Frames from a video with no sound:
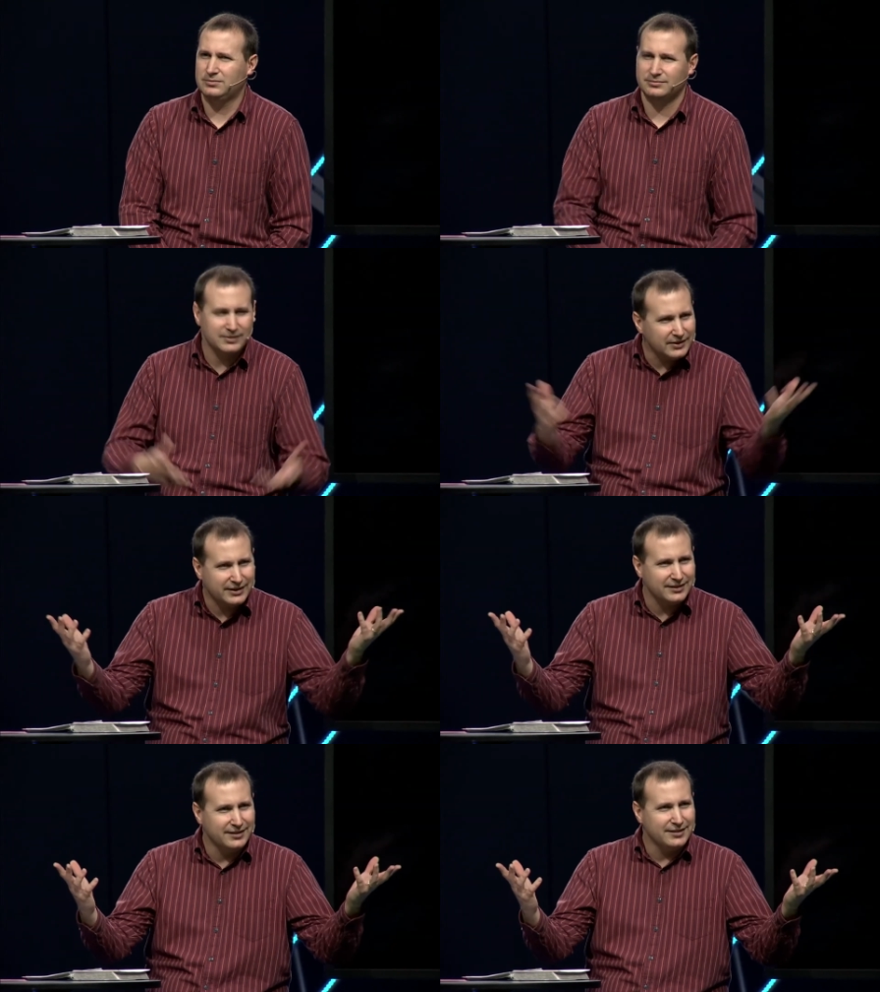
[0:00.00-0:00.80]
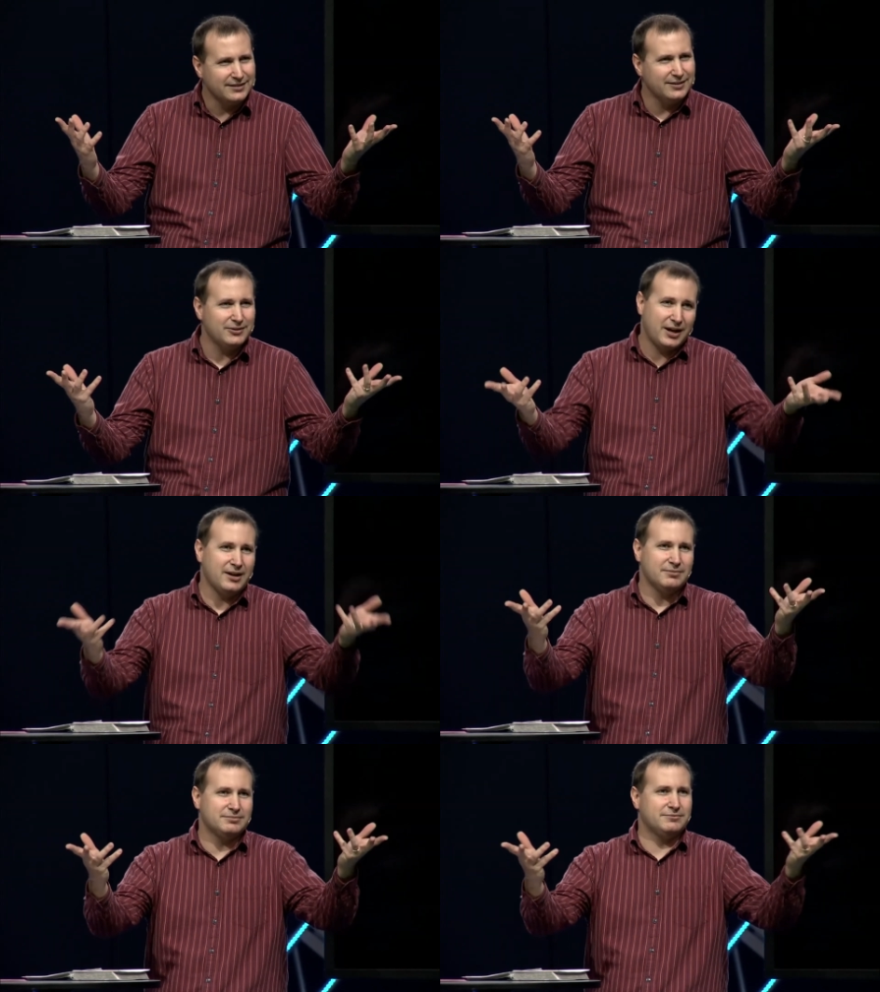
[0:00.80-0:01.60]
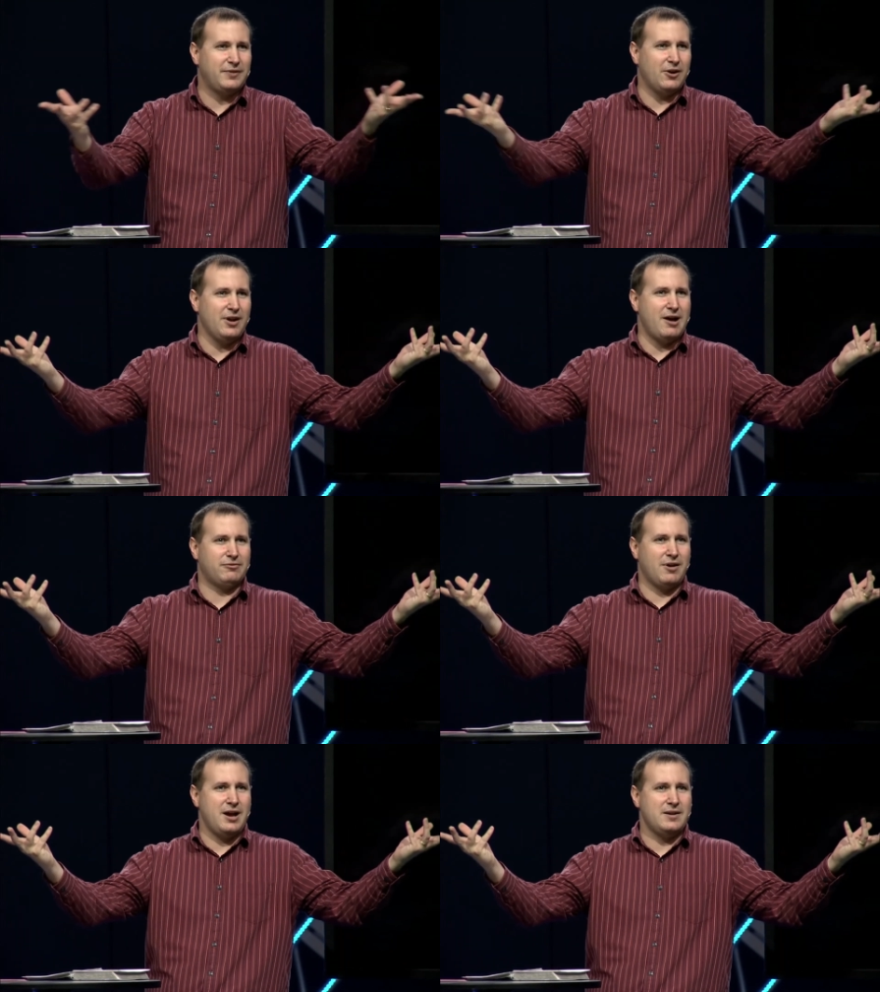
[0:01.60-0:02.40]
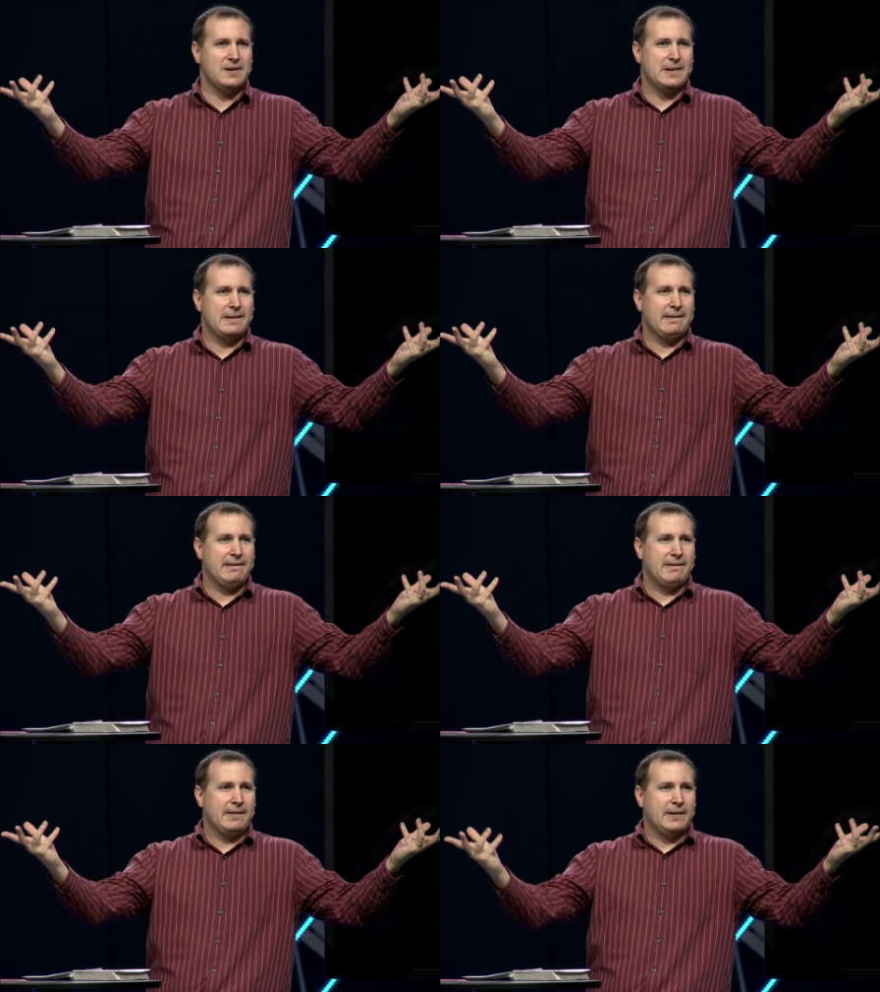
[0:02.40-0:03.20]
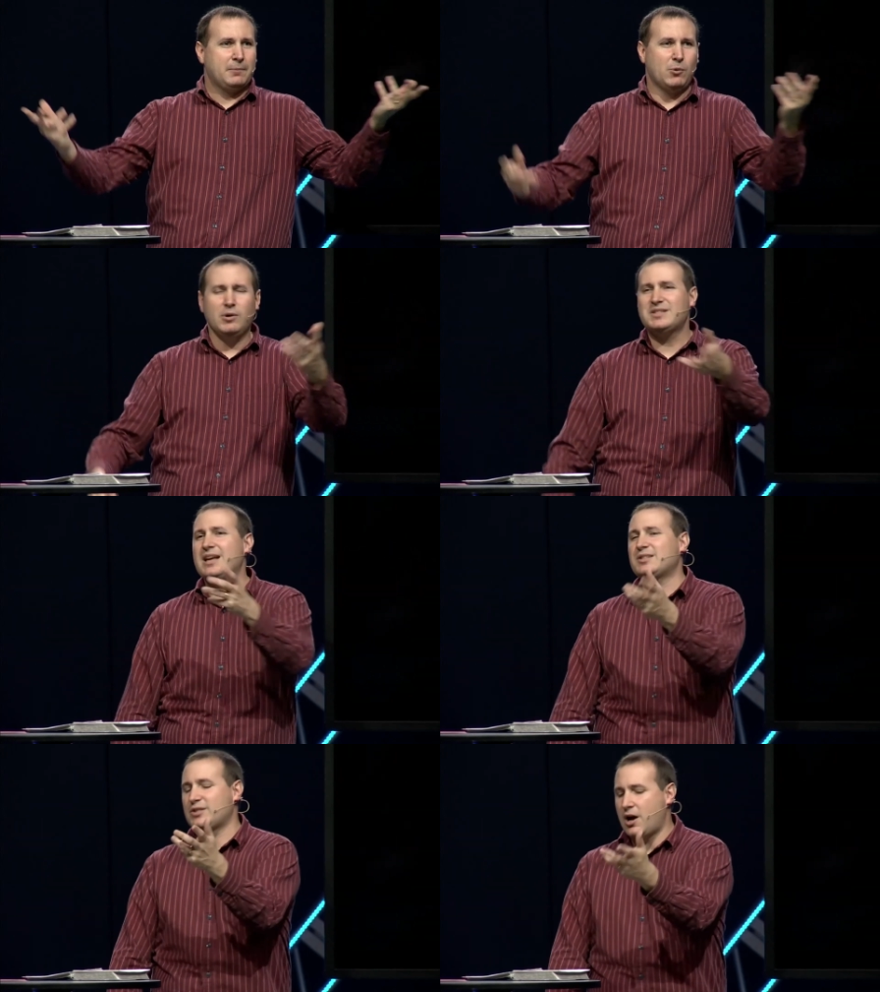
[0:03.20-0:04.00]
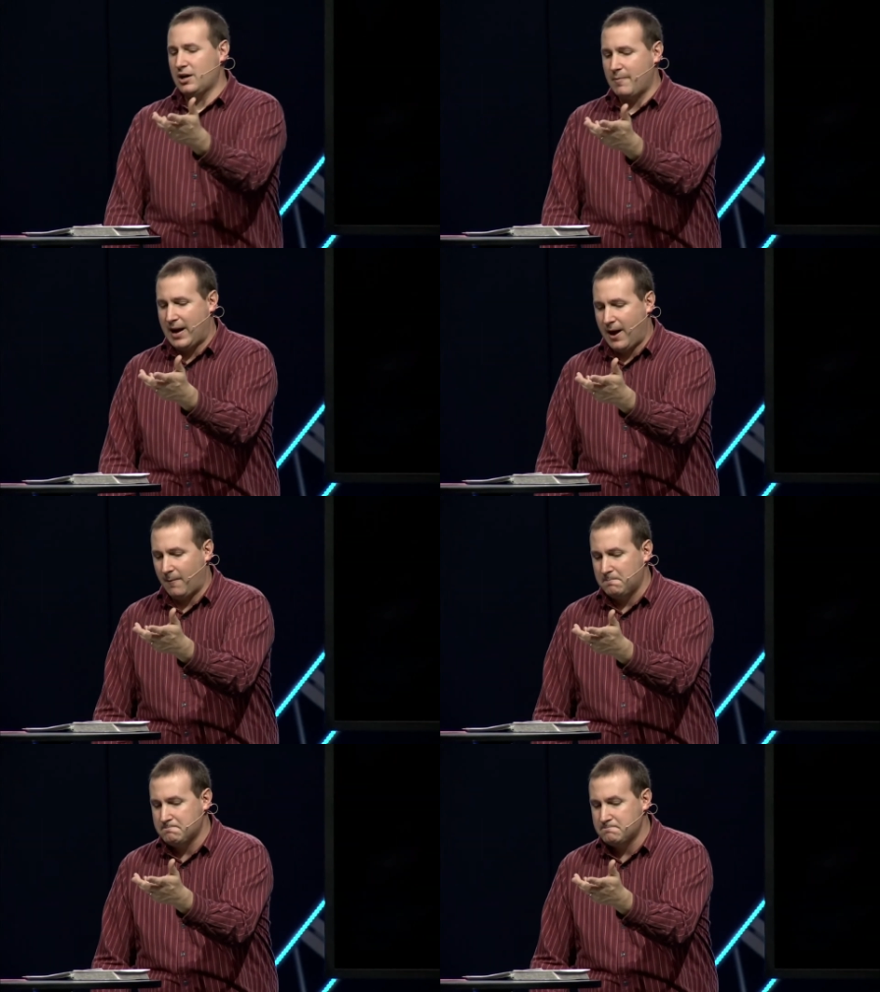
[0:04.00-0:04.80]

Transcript: And I'm like, okay, fair enough, right? Well, what's that song about?